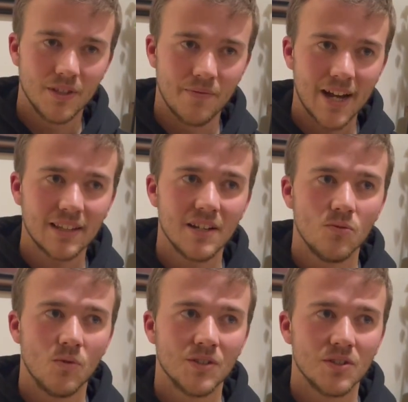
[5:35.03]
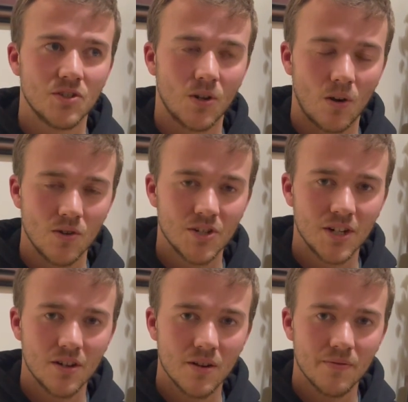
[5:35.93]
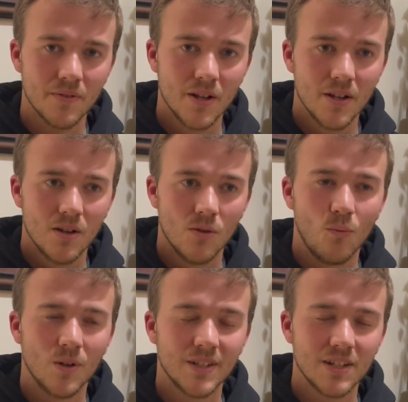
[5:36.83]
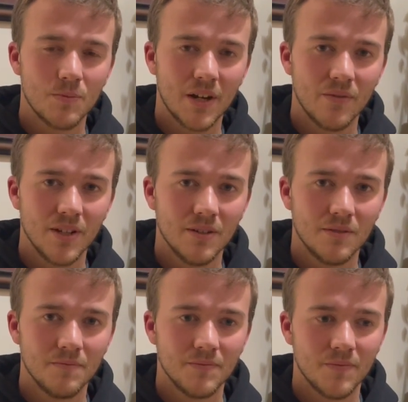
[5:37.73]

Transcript: The fact that he wasn't charging enough wasn't as big of a deal.